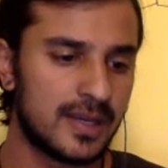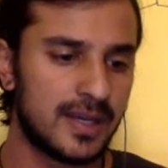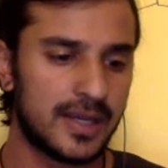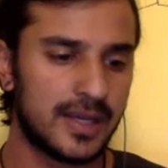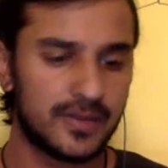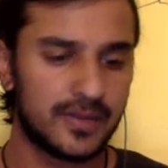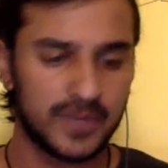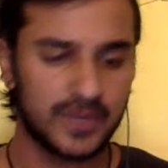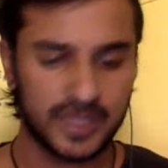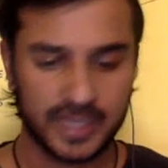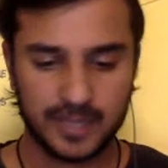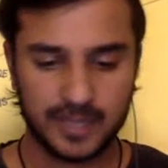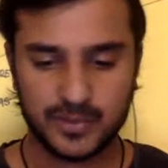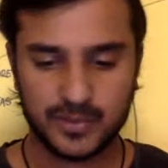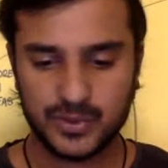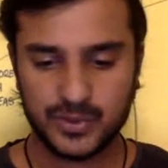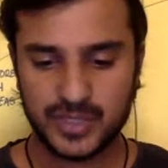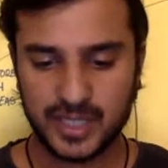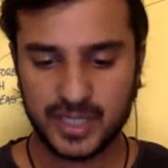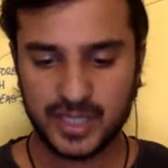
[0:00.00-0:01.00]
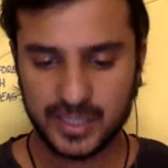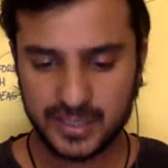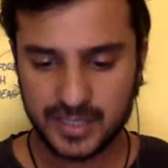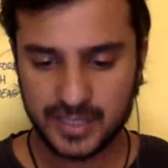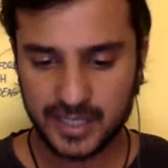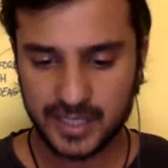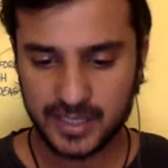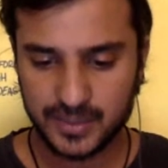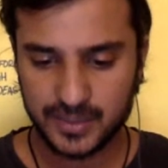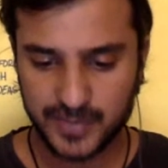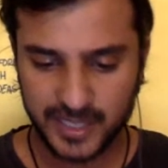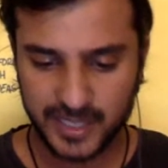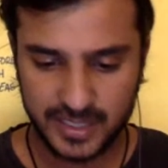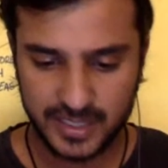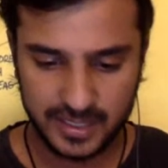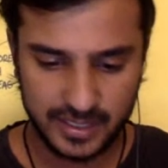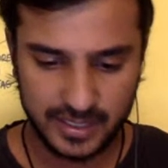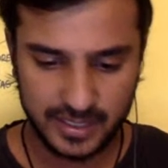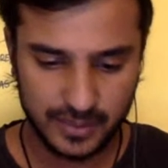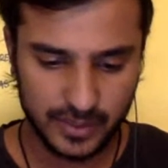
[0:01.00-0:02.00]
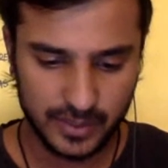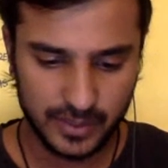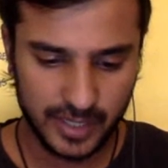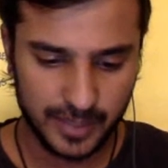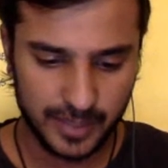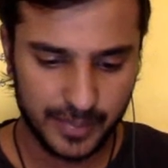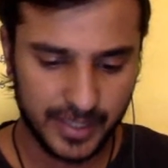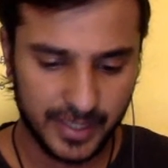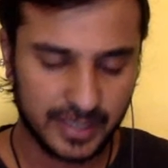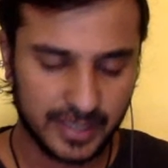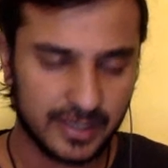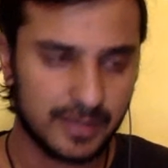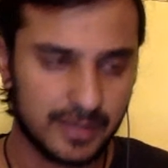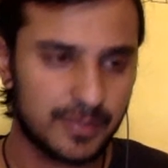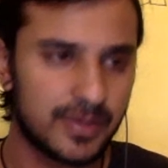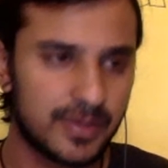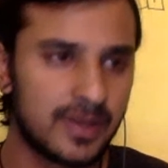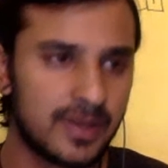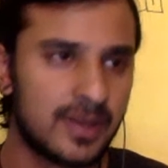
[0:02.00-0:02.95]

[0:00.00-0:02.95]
And when it came to tennis, that is basically what I picked up.